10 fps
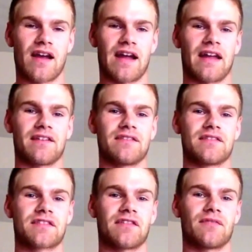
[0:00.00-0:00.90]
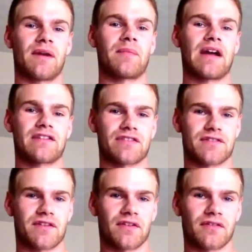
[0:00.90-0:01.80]
I had to discover my
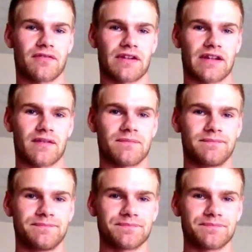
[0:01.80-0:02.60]
passions all over again.